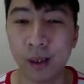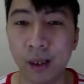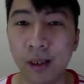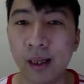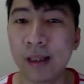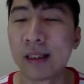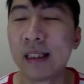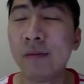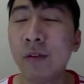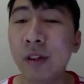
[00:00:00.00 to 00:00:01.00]
And that
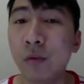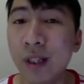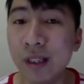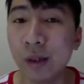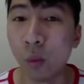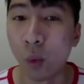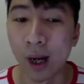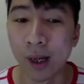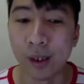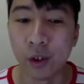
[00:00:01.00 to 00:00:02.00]
gives you the reason
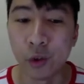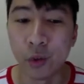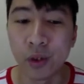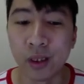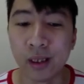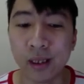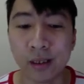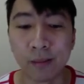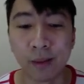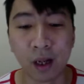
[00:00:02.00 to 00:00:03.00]
why Jews in the
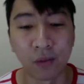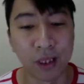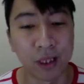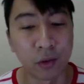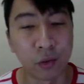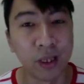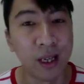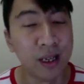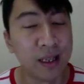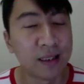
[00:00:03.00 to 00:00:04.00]
later part of history,
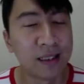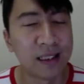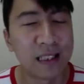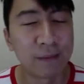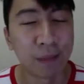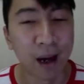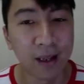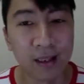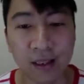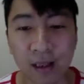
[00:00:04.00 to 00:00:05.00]
they
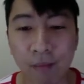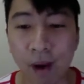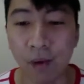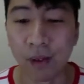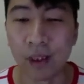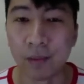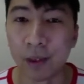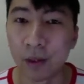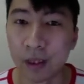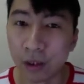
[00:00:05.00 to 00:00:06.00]
despise the Samaritans
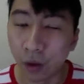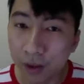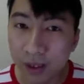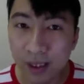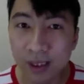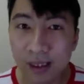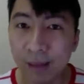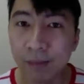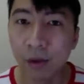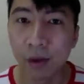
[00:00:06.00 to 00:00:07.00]
because they consider
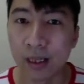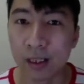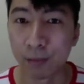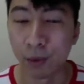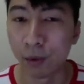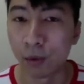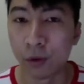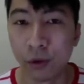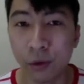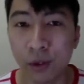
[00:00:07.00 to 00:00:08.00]
them not as
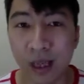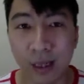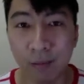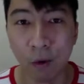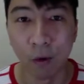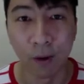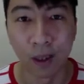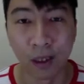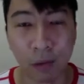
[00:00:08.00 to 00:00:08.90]
pure Jews anymore.